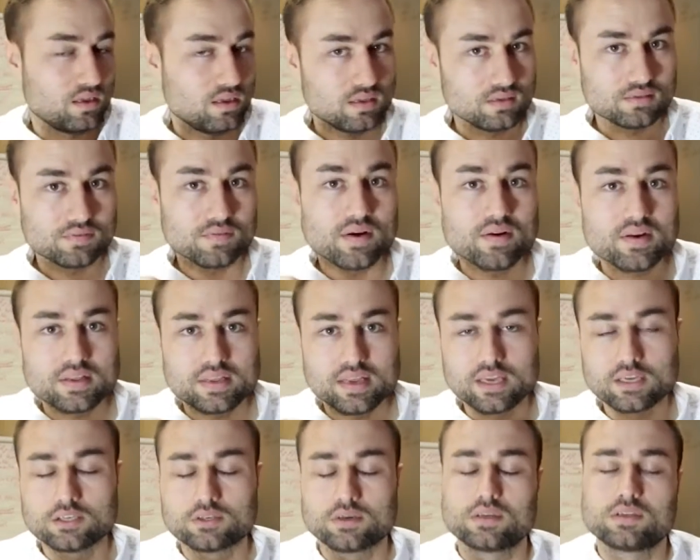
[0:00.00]
It's very
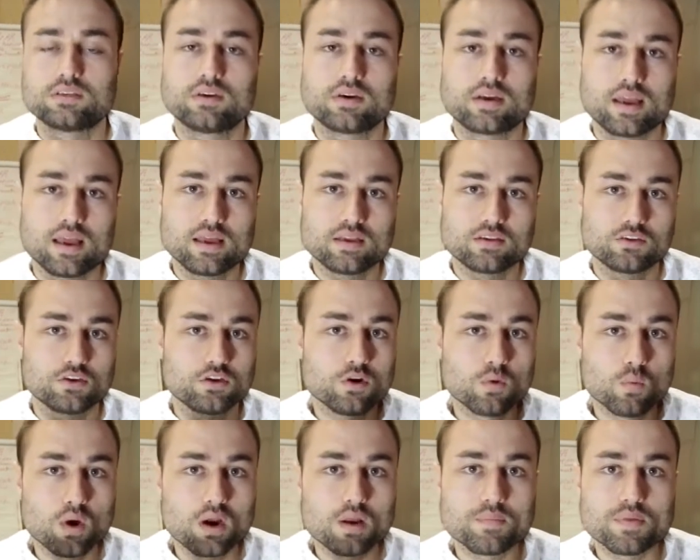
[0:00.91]
dangerous, okay? So you
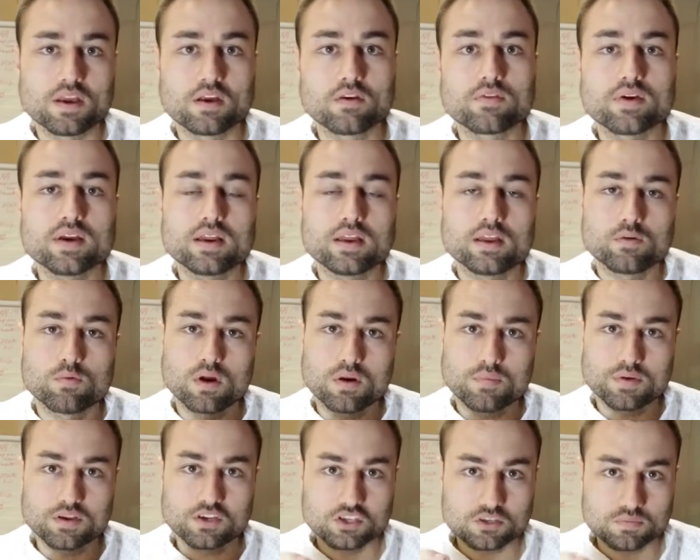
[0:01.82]
don't want to be greedy, you
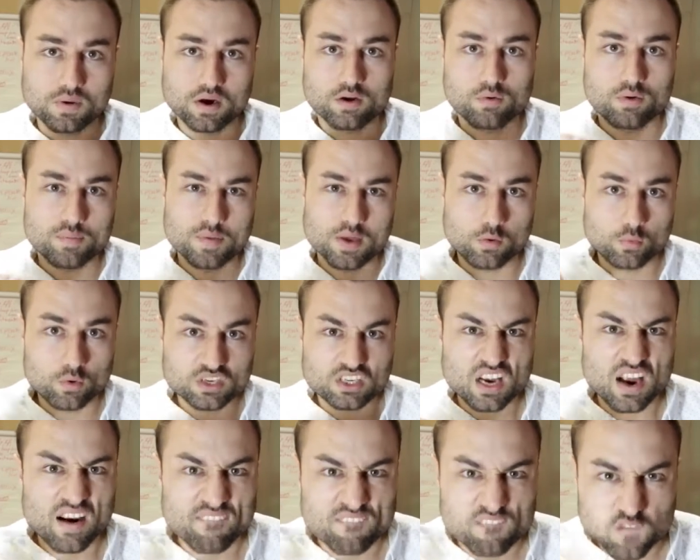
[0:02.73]
want to be smart, you want to be
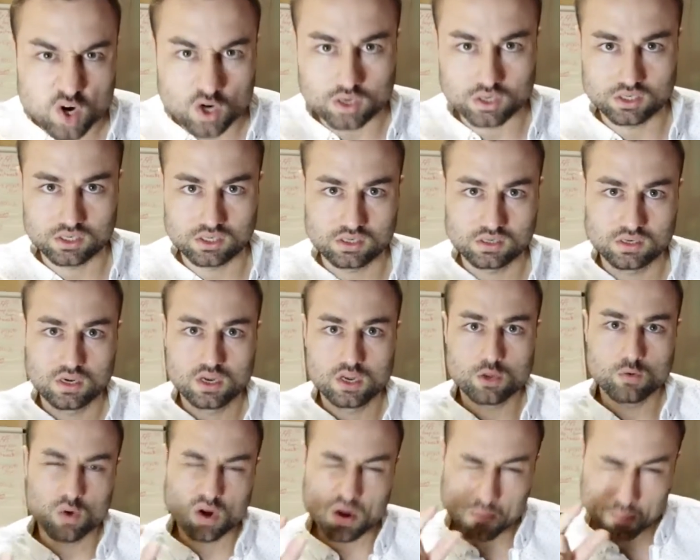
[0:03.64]
risk averse.
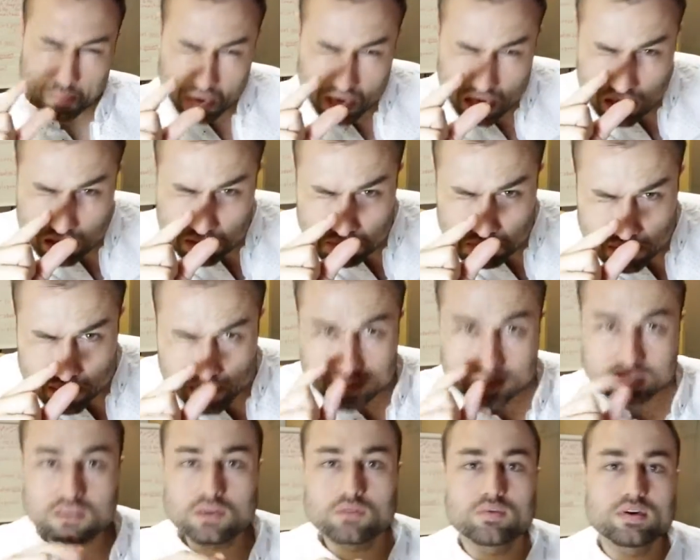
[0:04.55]
You want to
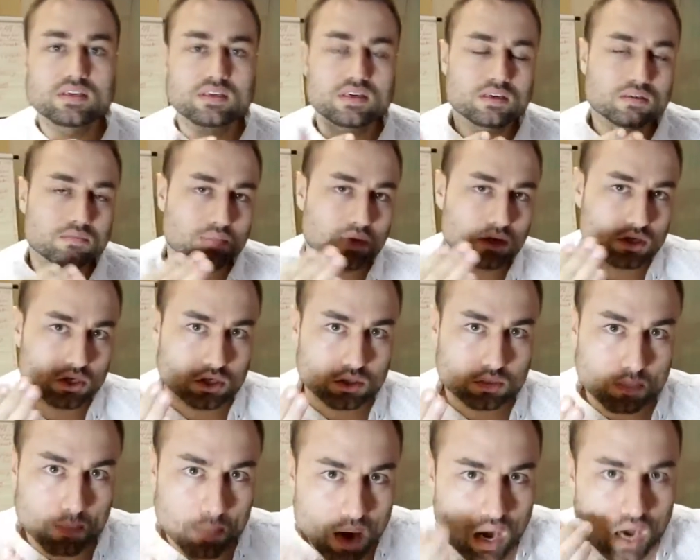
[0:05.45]
minimize your risk as much
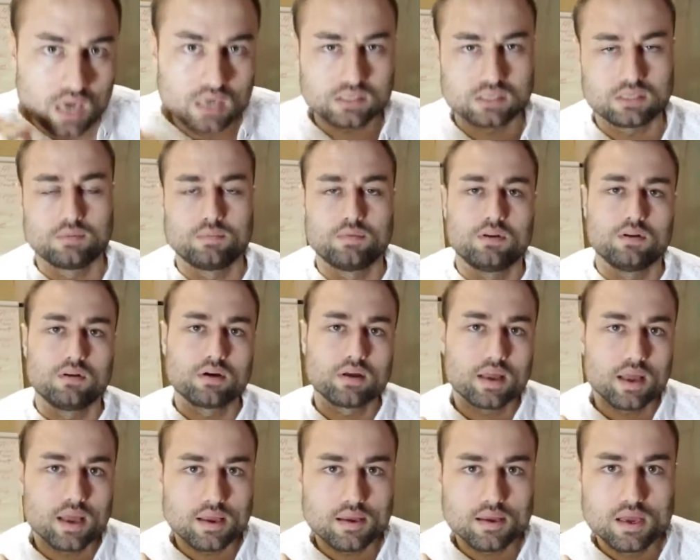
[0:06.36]
as possible,
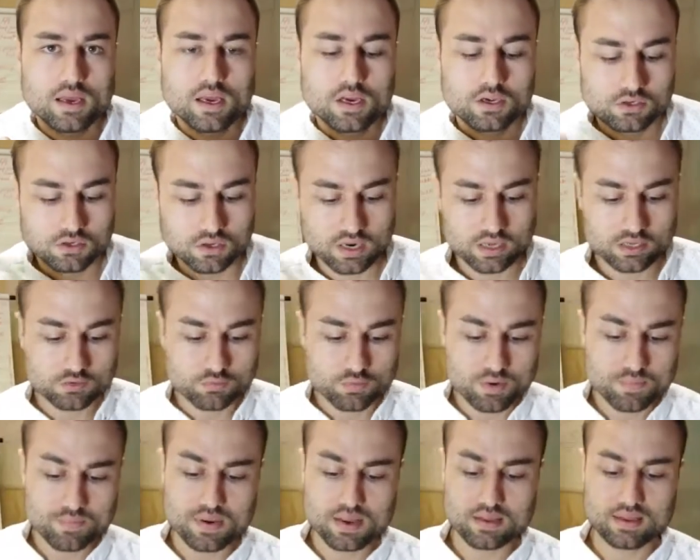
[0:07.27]
okay? So let's
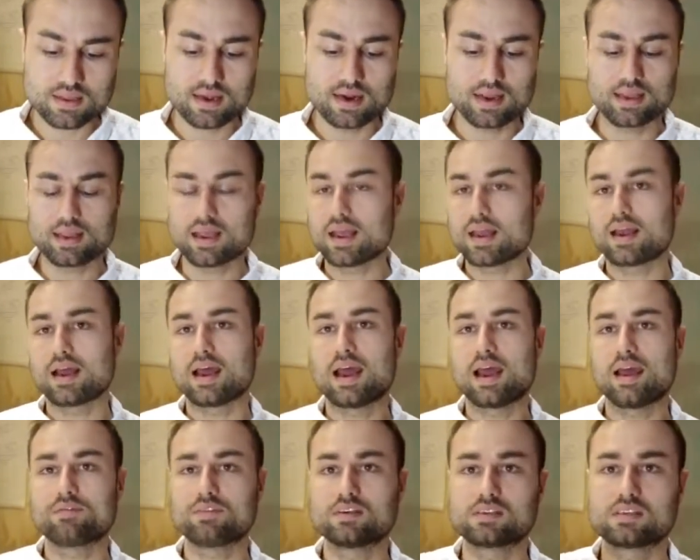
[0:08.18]
repeat that again.
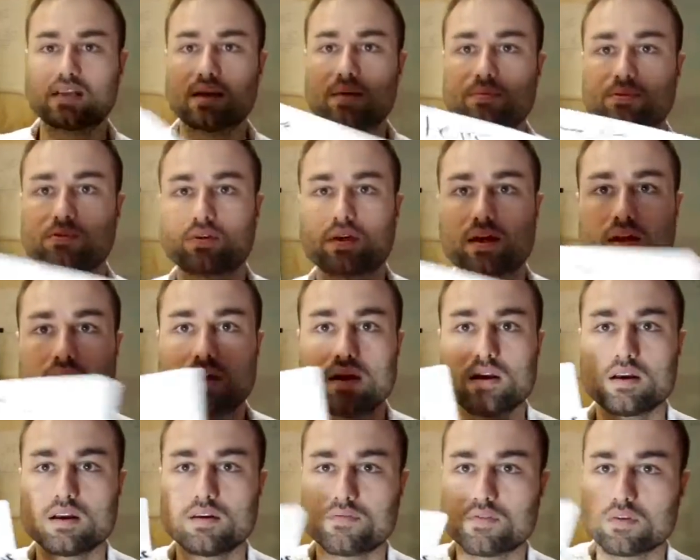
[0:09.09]
I have the steps right
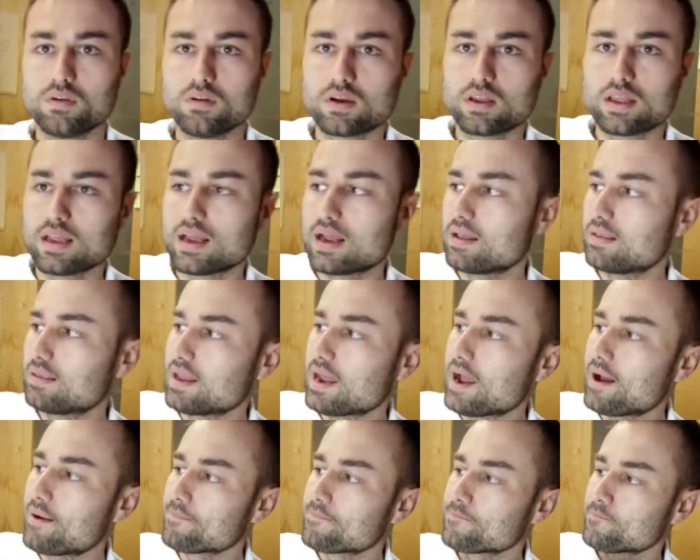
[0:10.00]
here if you're looking at
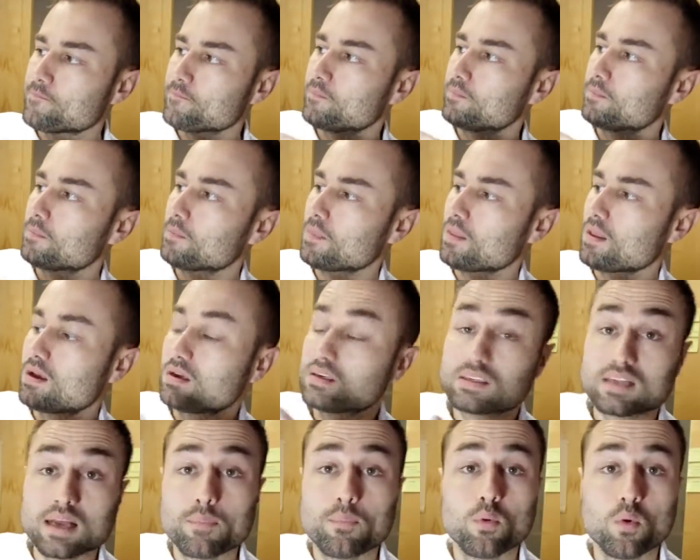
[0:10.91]
that.
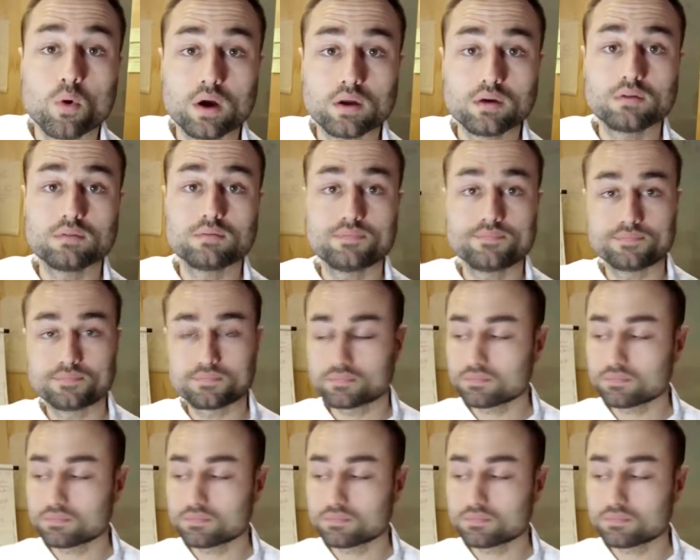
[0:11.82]
Step one,